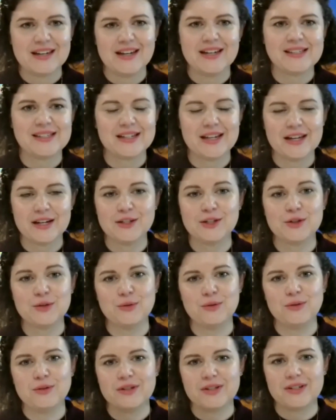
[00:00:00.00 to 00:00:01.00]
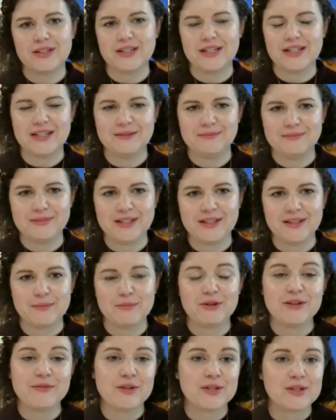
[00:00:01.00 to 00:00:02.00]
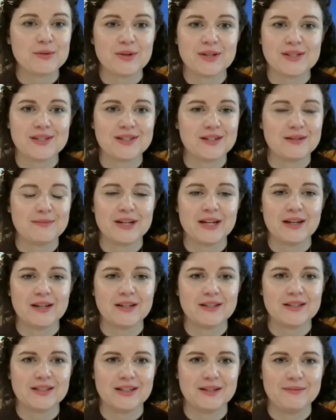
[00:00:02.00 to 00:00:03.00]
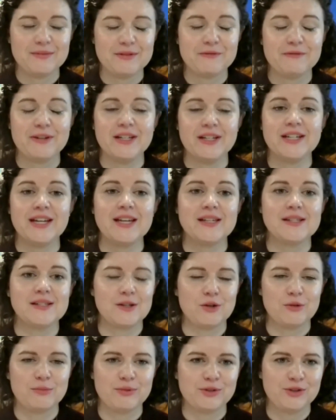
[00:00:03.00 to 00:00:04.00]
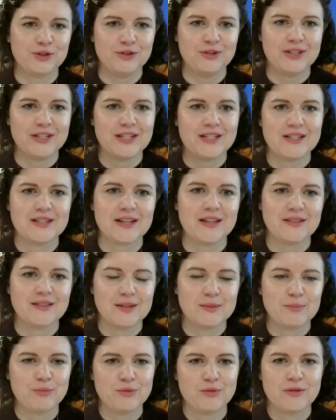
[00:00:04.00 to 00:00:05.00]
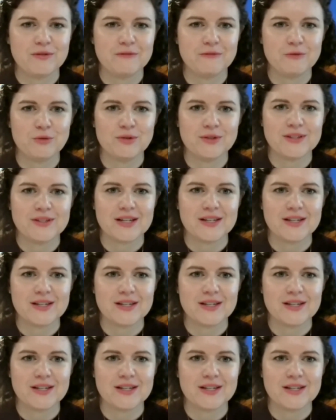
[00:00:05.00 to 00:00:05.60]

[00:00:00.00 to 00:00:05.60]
I started to talk in the previous question about the fantastic opportunities that this book affords